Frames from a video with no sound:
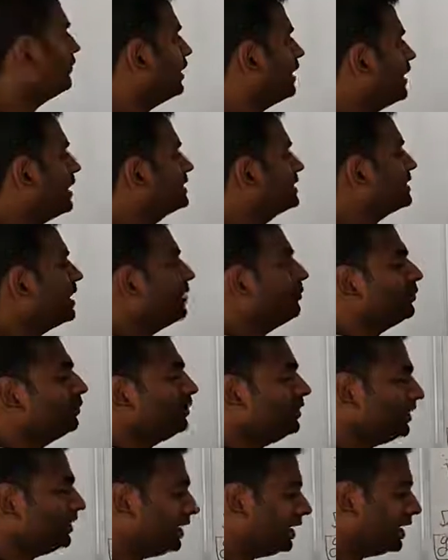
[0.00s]
For
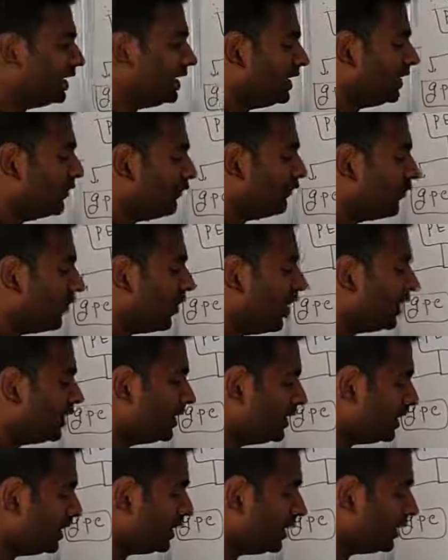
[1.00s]
example, if
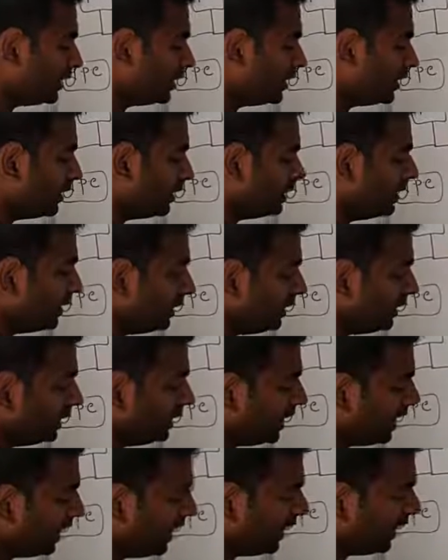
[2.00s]
water
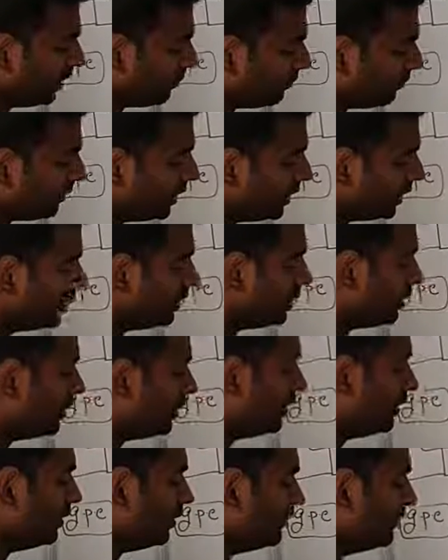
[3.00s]
dammed
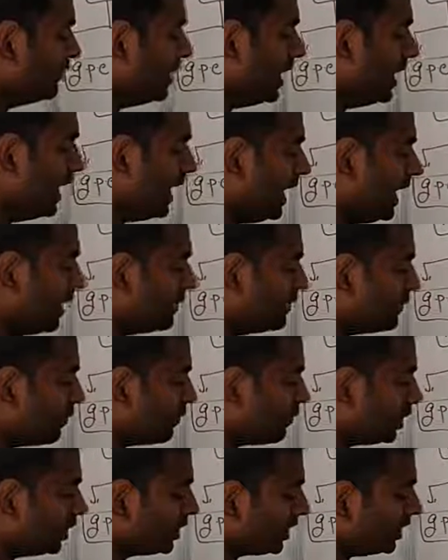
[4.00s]
will
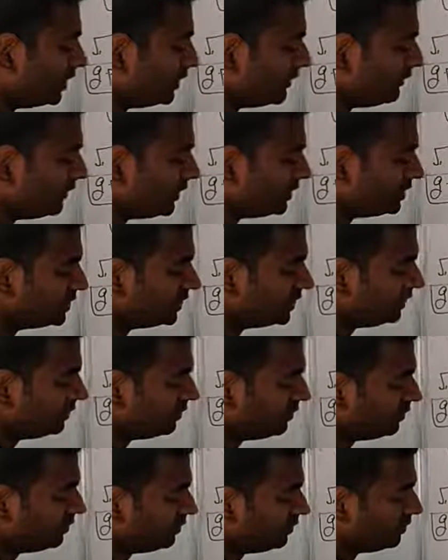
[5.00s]
have what kind of
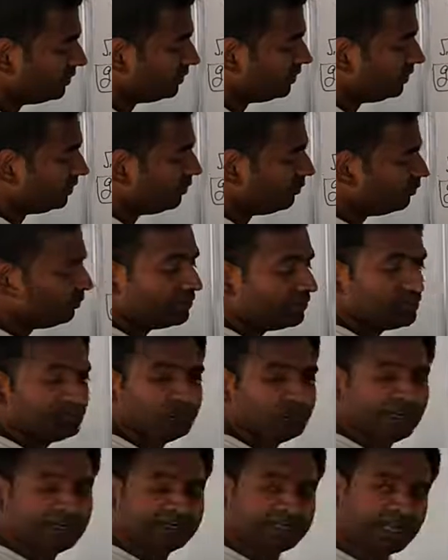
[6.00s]
energy?
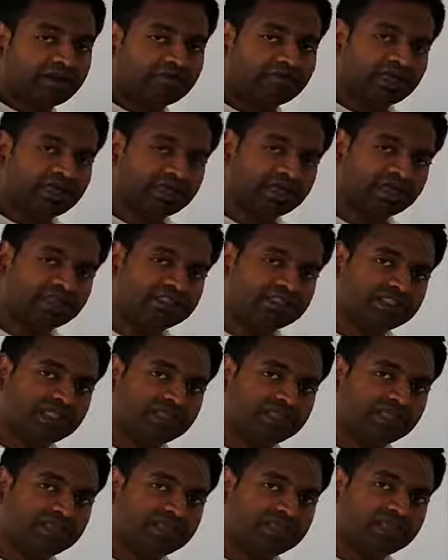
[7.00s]
Will it have
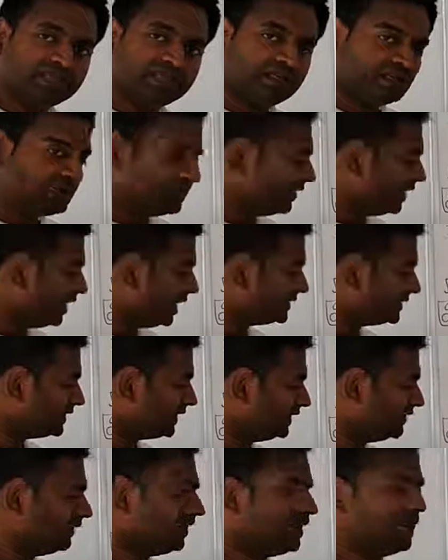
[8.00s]
energy?
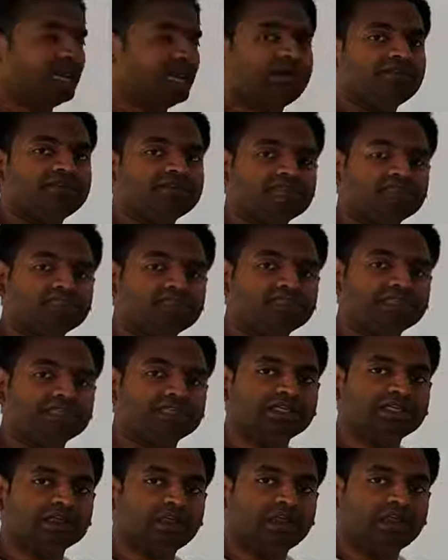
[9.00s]
Yes, it will have
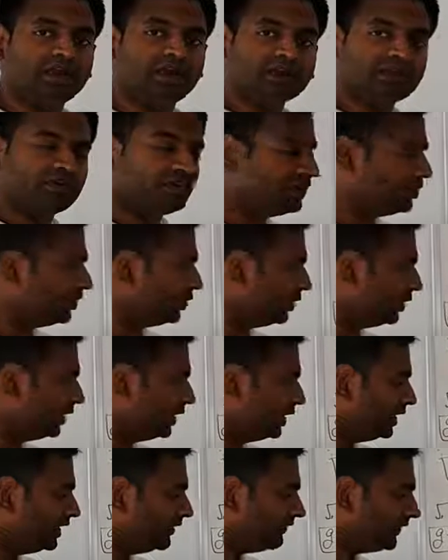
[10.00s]
energy. How do we
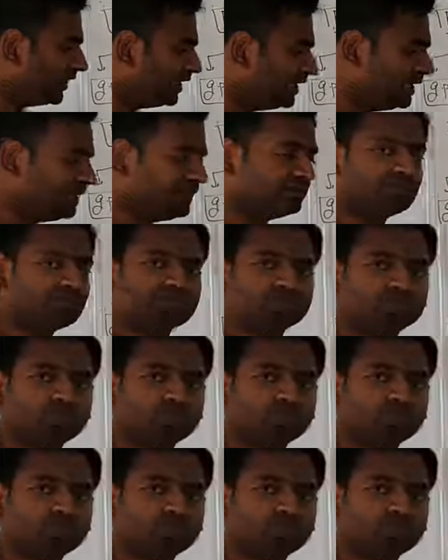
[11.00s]
know? If I leave